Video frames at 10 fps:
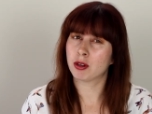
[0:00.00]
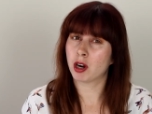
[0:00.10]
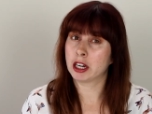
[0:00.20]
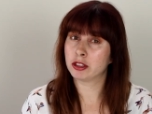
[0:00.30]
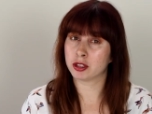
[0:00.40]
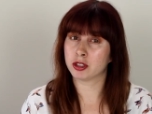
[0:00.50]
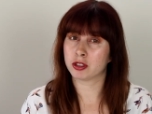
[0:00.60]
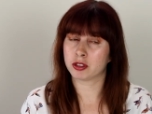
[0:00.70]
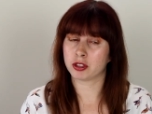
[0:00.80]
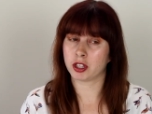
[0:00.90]
or
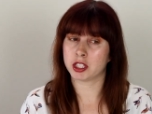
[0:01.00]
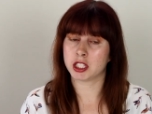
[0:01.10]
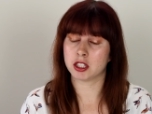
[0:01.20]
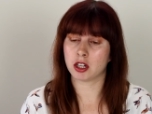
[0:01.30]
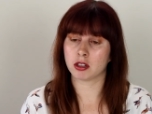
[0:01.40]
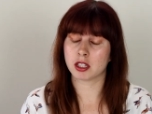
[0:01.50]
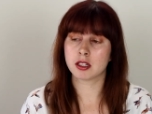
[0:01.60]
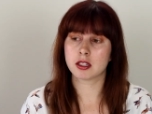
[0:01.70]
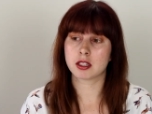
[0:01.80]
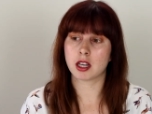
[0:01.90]

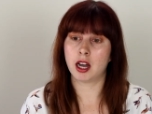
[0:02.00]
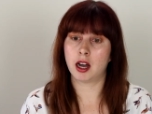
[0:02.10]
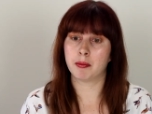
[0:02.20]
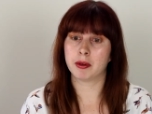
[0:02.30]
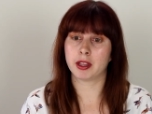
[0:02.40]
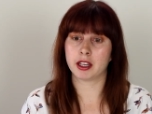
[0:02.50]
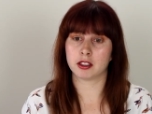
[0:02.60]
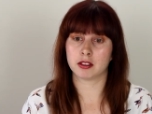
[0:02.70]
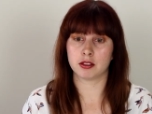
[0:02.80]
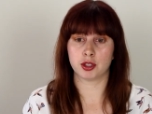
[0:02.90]
$130.
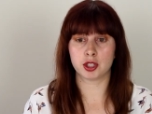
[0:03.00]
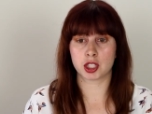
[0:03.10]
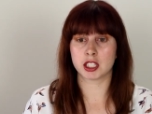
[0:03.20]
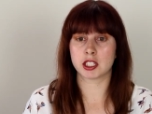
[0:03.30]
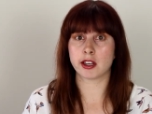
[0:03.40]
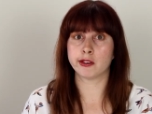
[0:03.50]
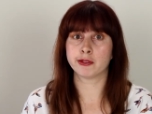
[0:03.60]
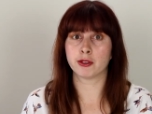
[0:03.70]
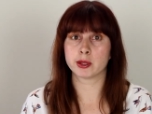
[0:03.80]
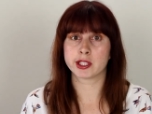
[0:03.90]
They usually sell
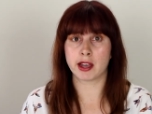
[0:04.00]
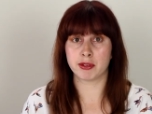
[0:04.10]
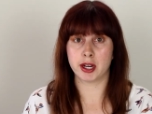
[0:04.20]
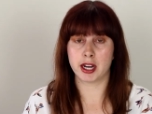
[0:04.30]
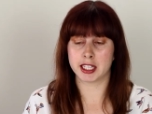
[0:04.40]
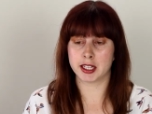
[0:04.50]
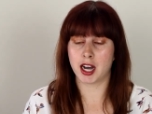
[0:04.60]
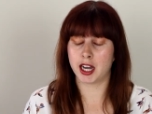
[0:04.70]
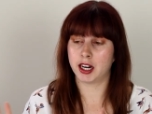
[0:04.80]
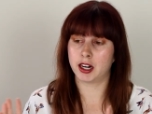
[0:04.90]
for
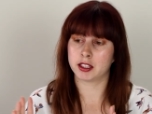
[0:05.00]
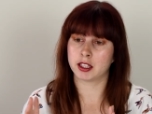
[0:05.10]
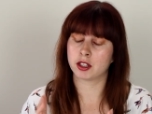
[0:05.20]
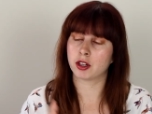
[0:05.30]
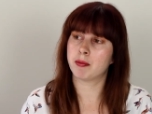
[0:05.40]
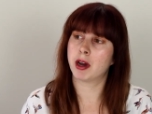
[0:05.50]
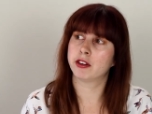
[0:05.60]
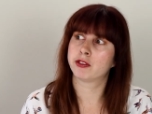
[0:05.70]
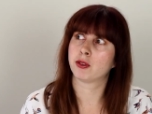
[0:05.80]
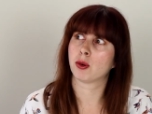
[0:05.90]
$7.99, and I think I got
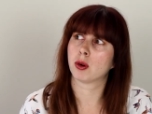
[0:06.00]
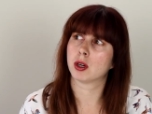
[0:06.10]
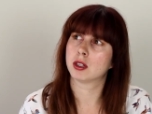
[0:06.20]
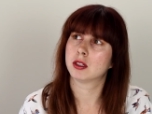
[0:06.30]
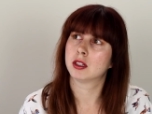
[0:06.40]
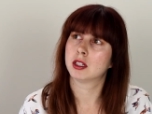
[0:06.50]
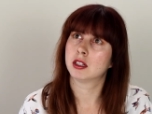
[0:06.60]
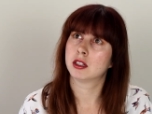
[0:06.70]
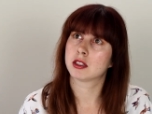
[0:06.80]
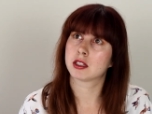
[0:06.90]
mine for
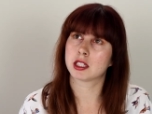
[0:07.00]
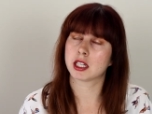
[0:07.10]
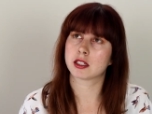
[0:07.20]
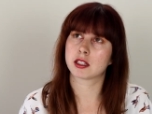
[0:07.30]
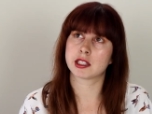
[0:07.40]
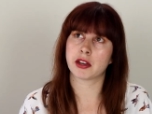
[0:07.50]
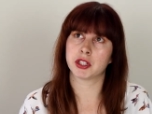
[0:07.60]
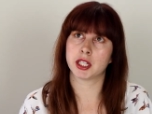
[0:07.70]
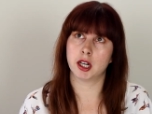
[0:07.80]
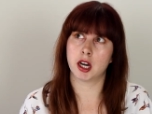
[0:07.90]

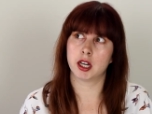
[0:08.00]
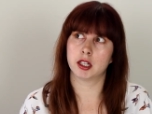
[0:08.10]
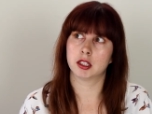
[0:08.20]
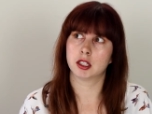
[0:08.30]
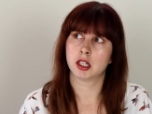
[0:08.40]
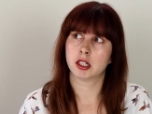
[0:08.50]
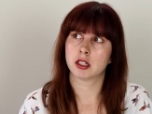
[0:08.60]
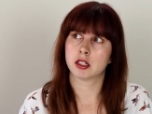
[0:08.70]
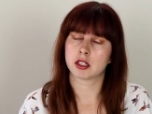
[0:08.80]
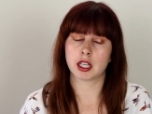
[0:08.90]
$6.79,
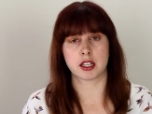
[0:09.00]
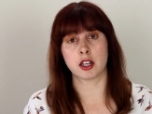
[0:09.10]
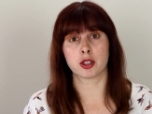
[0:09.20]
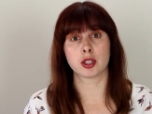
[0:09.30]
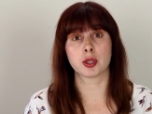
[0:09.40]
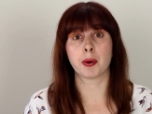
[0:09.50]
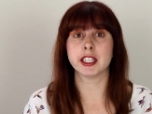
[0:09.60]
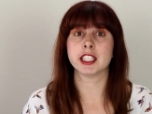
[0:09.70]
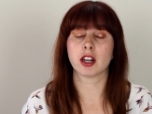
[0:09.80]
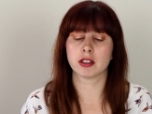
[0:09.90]
so that's
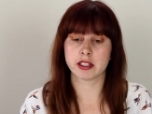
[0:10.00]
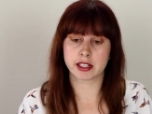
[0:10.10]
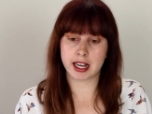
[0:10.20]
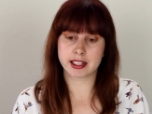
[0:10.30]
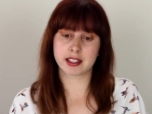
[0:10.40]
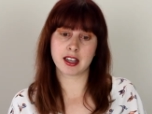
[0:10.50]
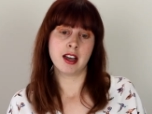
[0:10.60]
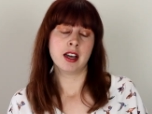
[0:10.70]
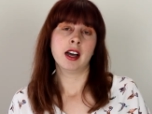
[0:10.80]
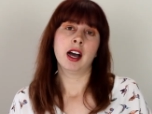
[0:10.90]
$120 less.
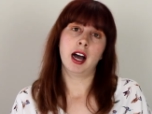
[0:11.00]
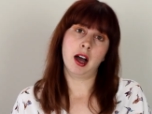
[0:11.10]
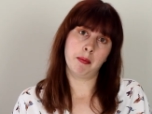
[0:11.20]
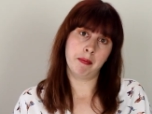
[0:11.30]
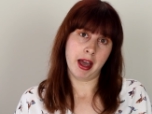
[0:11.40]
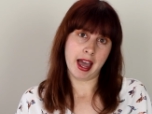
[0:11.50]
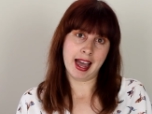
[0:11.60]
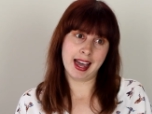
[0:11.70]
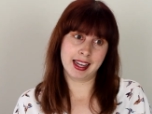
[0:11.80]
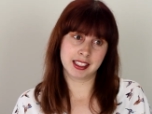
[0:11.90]

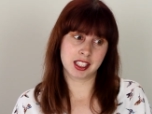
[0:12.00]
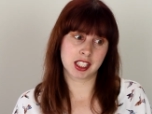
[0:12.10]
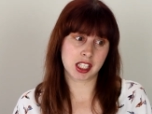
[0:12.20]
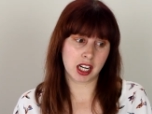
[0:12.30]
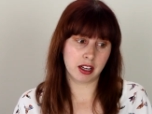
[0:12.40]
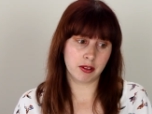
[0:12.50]
And